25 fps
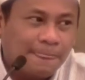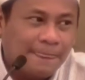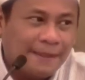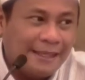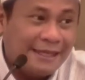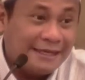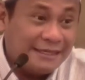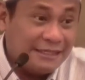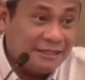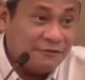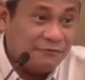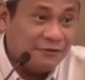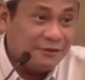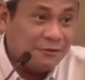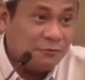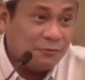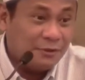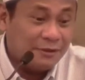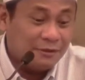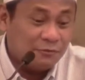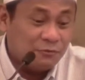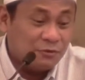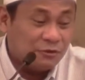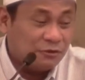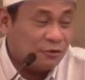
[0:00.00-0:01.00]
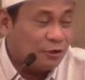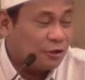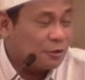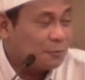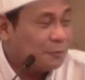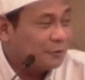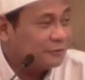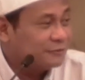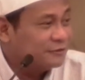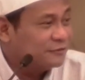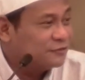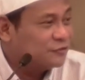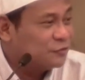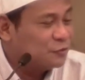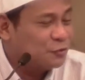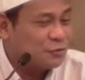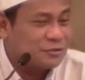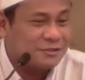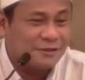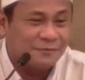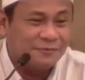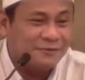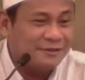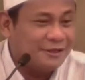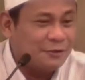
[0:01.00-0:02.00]
And even when we talk about this surah,
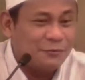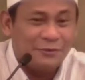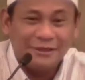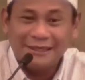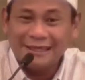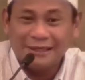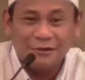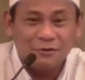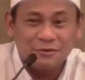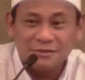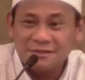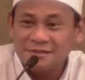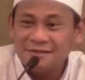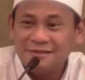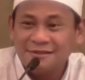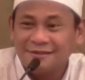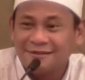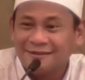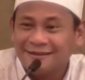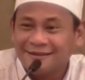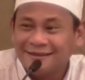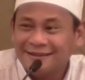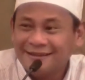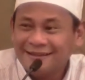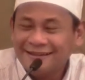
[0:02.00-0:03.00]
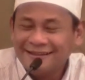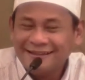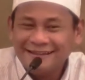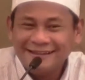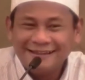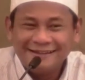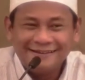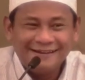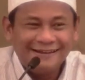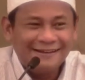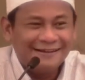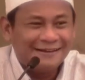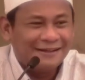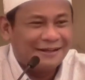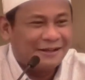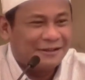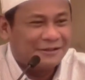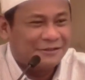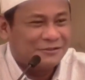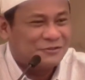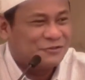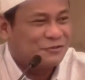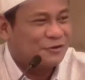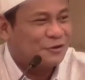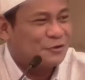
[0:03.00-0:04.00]
something that we cannot see, right?
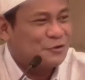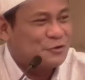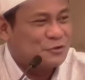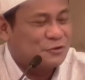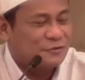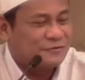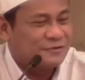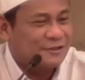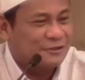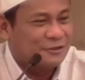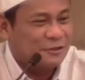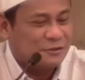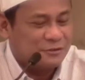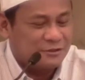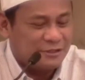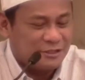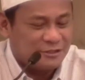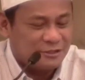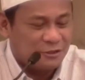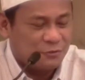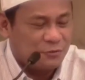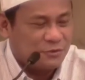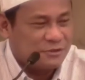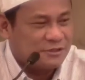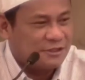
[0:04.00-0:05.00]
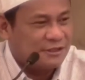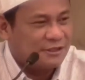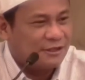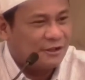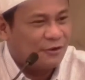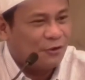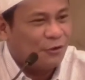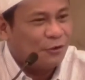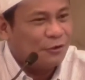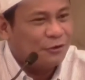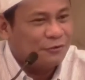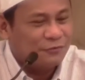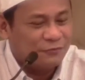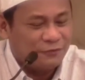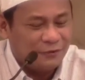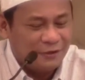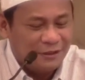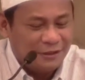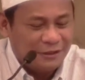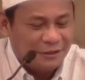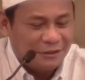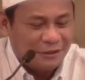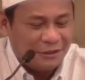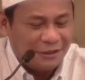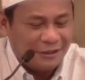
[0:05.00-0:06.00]
In Surah Yusuf, just now we say that all of
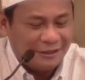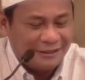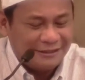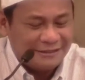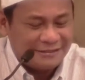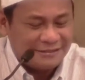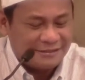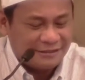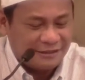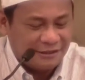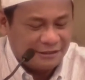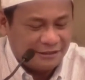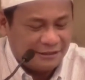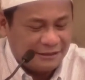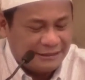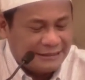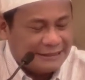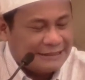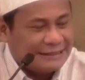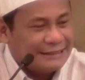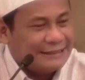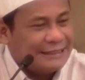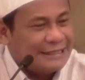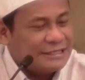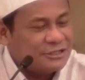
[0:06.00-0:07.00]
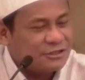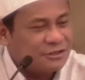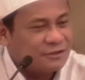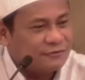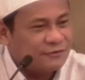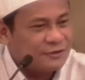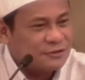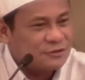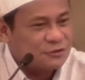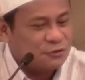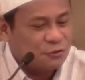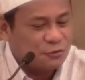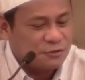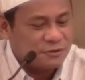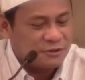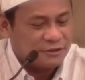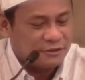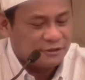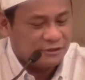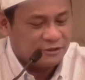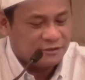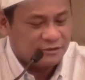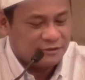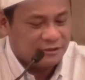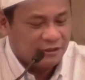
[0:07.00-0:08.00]
us, the inclination of our souls
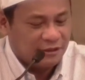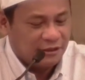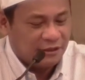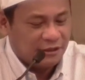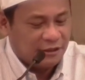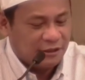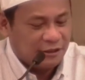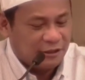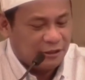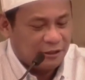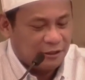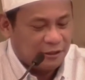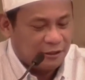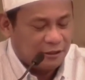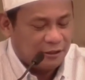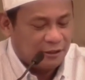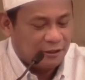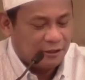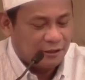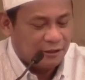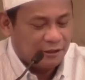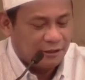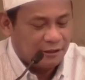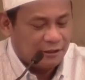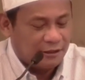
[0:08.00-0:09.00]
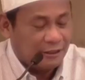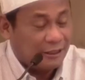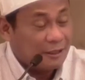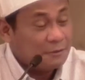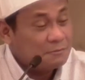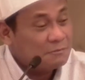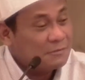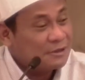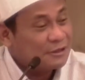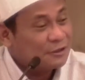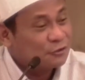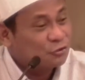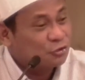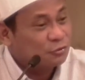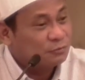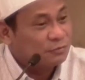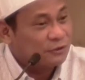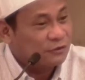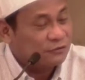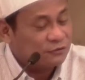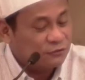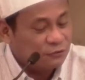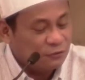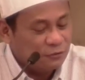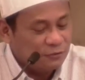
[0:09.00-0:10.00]
is la'ammaratu
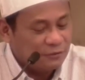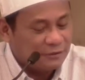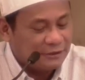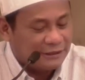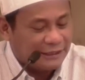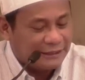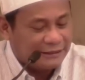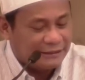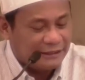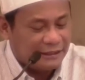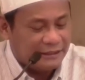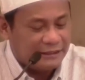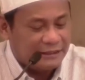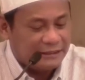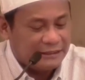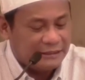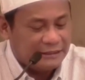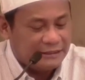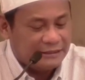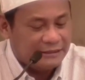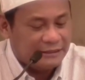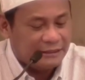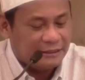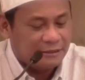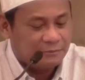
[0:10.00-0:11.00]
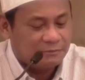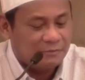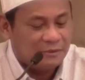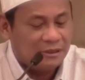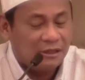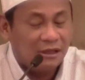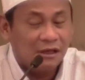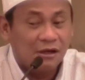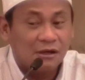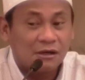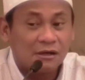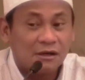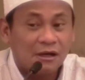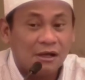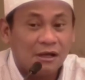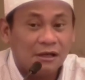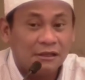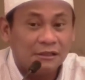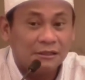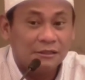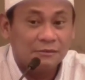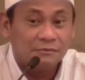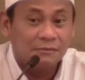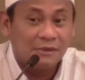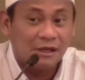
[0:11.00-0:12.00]
bisu, and then illa ma
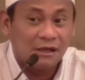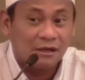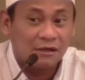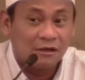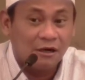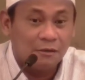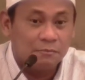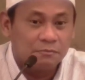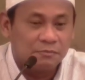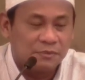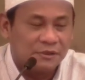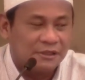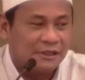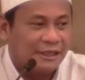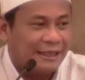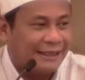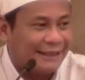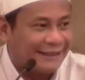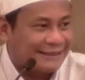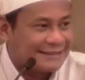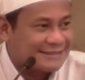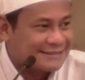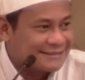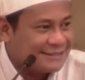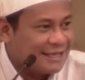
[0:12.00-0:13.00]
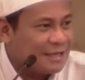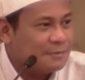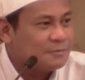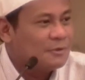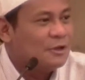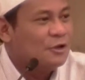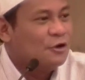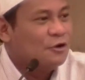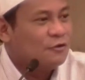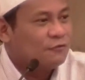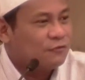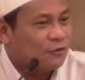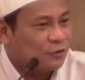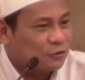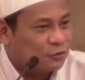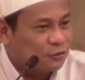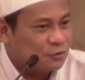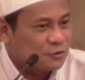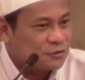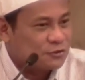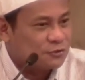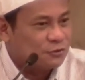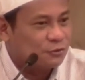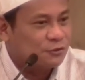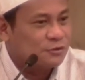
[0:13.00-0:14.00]
rahima rabbi, except for
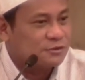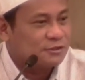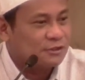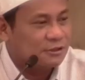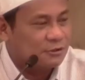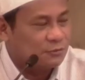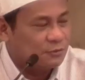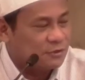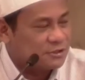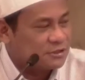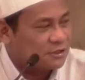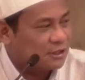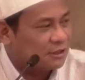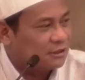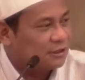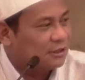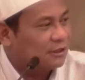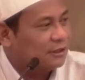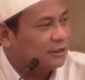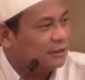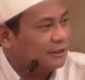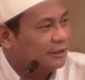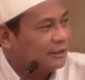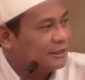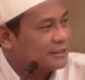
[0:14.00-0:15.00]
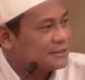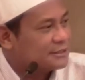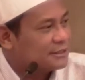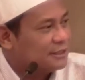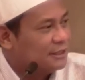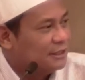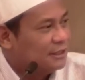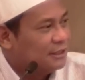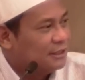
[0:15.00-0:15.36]
those souls in which Allah has